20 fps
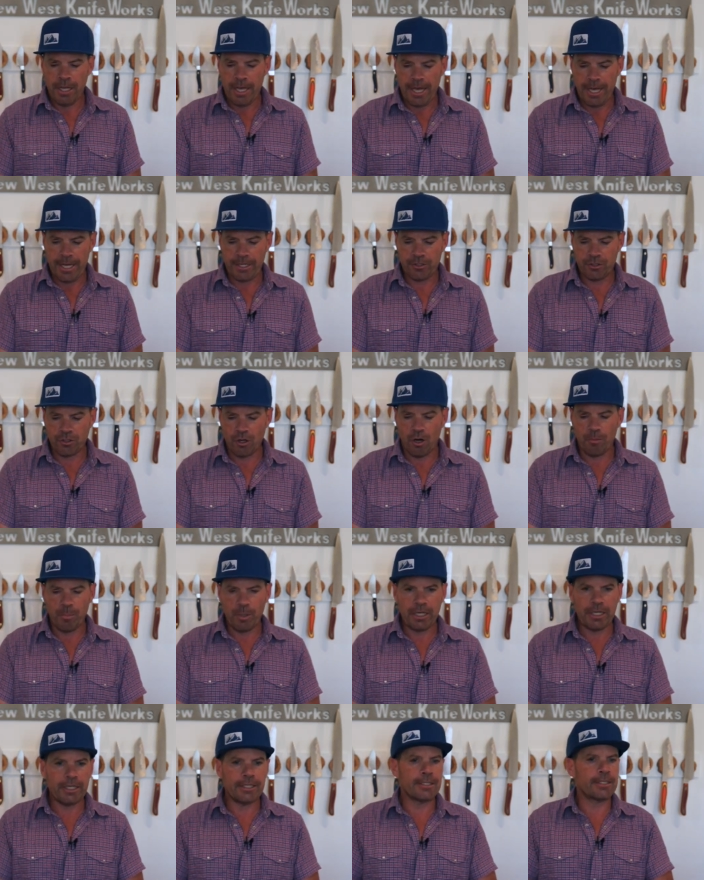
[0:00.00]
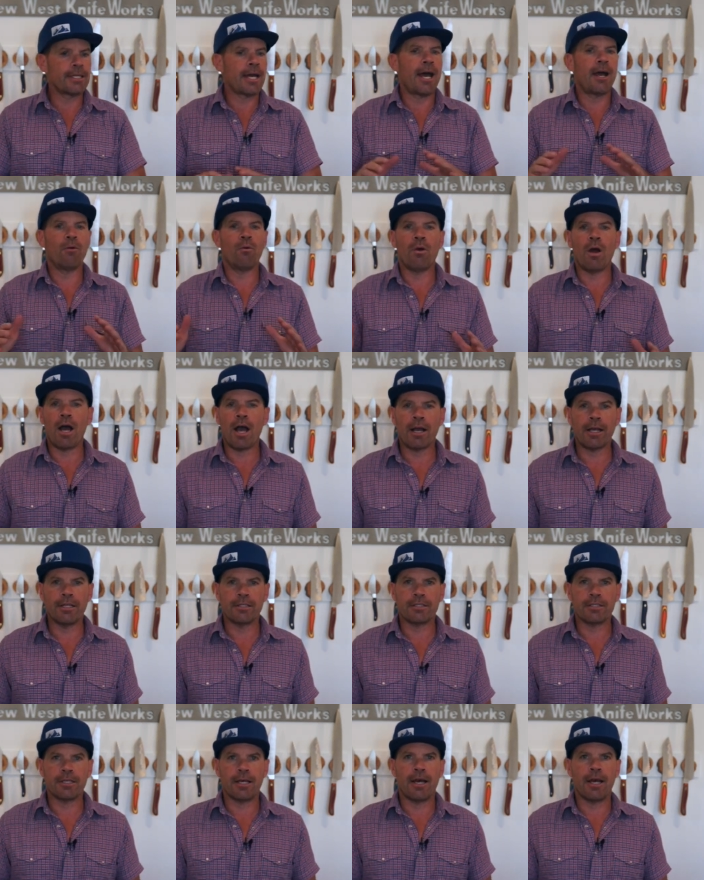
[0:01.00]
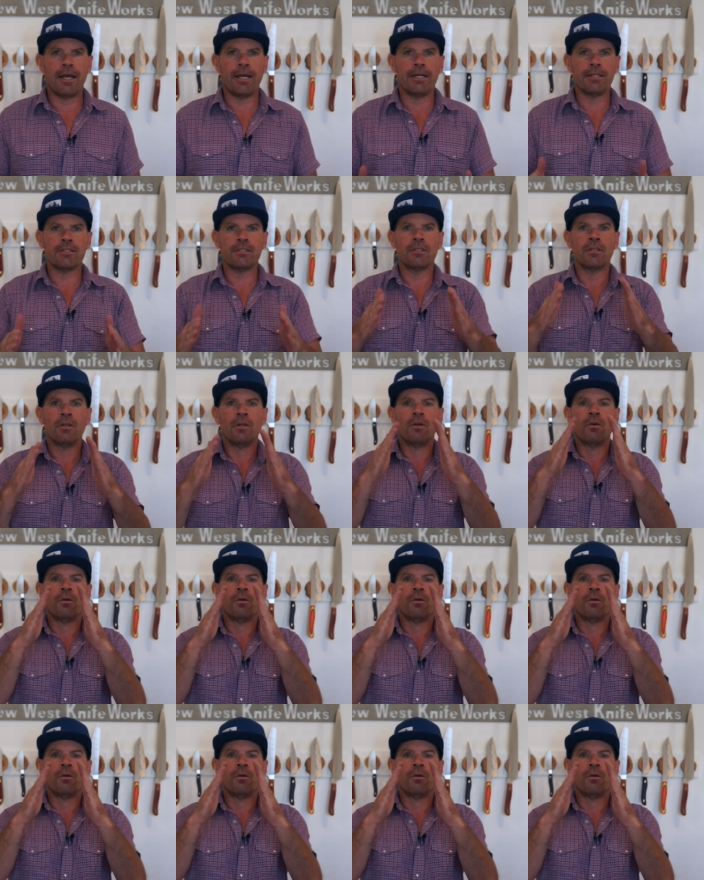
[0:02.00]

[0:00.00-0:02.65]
And sharpening is not rocket science.